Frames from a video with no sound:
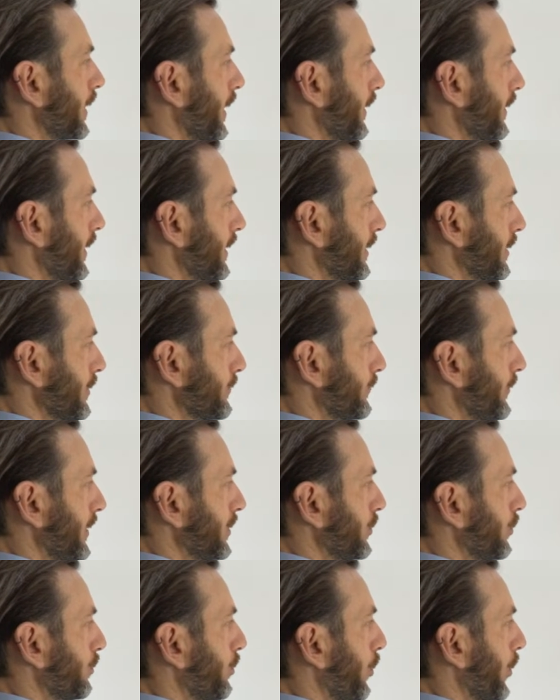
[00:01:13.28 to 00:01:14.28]
And then this
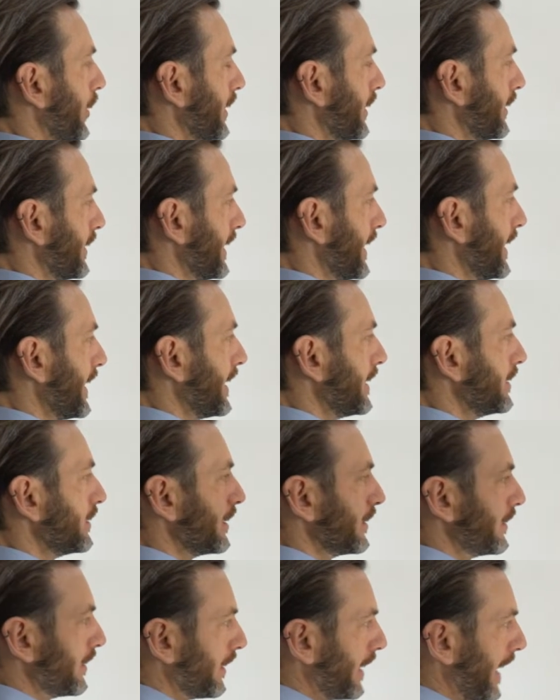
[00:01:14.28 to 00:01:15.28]
final point at the end
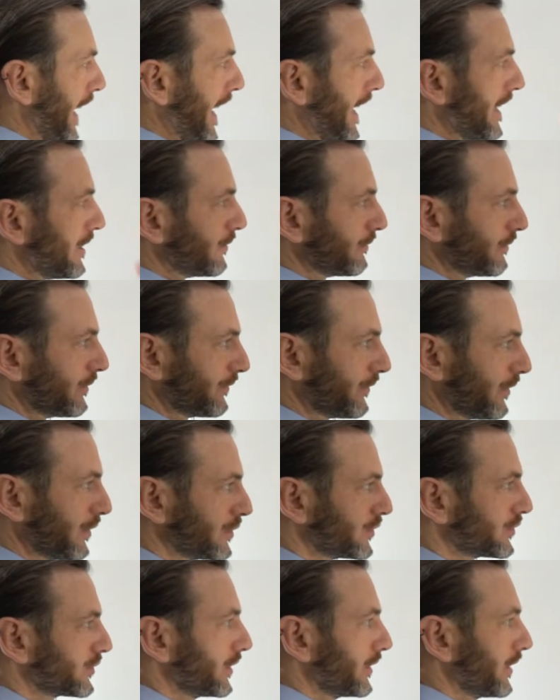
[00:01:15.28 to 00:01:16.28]
of the
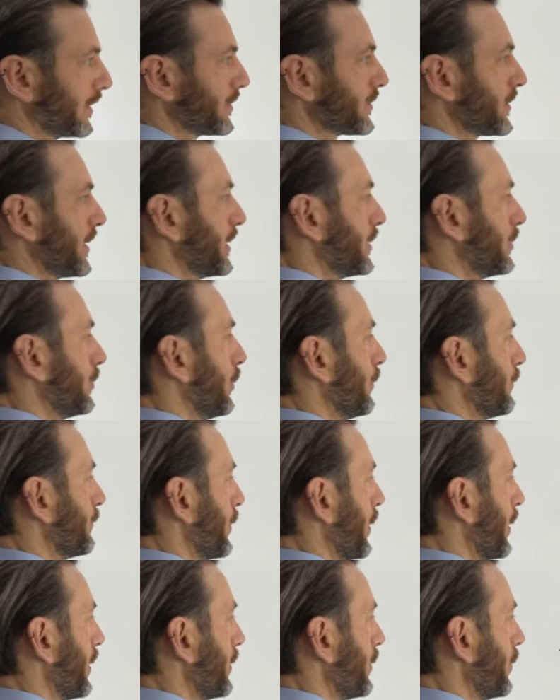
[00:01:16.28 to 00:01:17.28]
first cycle of
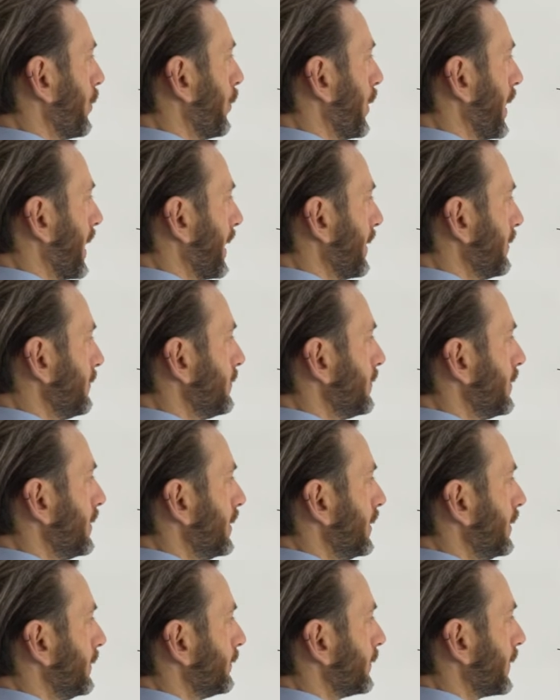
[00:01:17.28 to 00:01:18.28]
the wave,
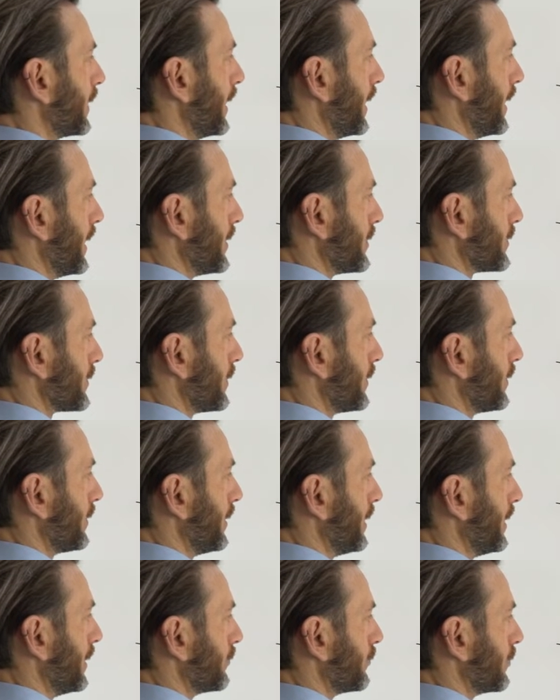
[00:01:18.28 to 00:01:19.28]
is
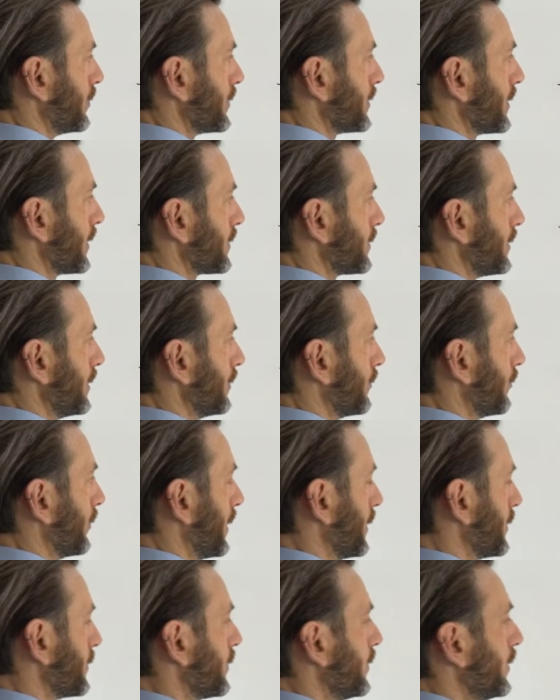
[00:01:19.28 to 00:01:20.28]
360
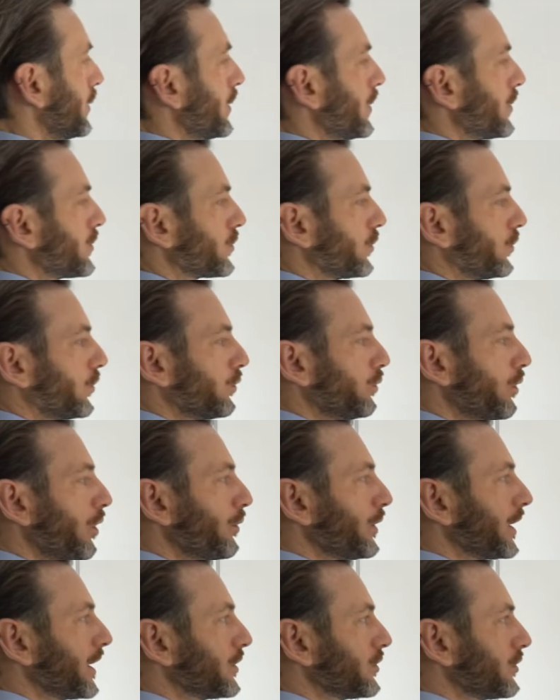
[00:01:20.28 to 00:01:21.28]
degrees. So what
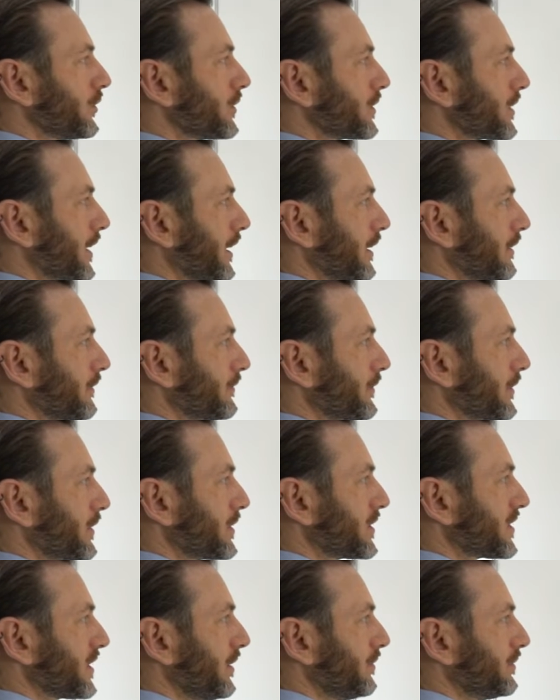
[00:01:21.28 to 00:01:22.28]
we can do is kind
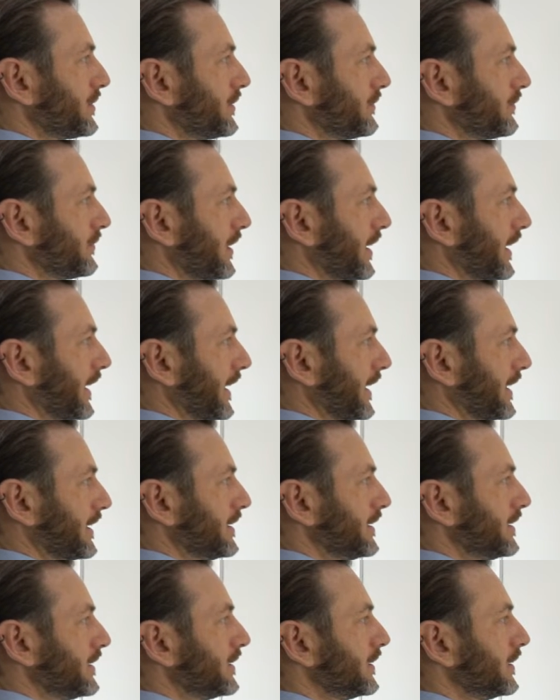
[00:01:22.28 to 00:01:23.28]
of
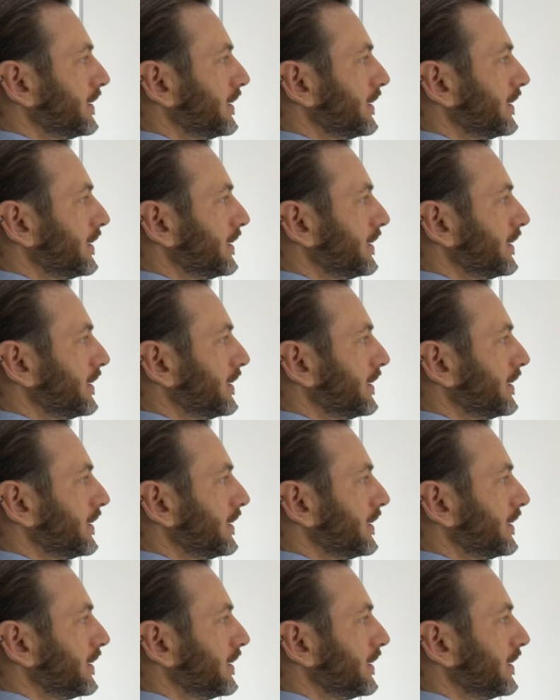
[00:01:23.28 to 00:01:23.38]
subdivide